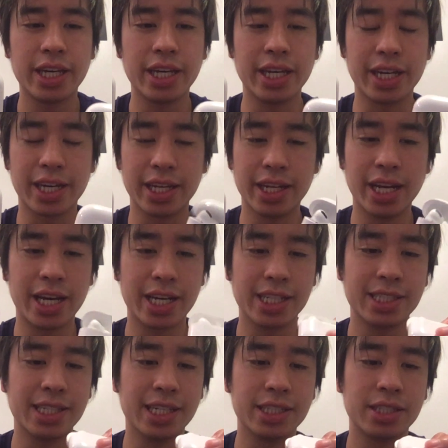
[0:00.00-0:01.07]
And I
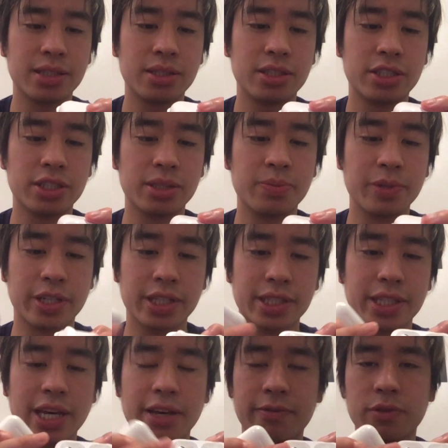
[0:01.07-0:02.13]
guess that's just because
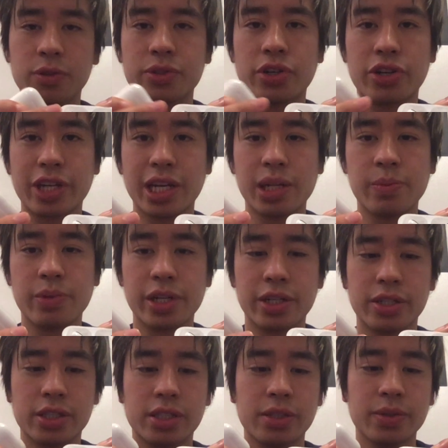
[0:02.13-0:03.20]
the headphones are getting
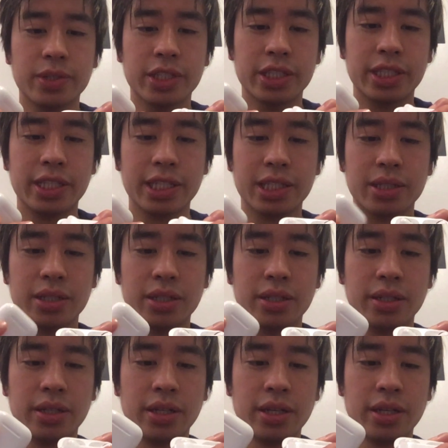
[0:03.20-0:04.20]
bigger, so it just needs a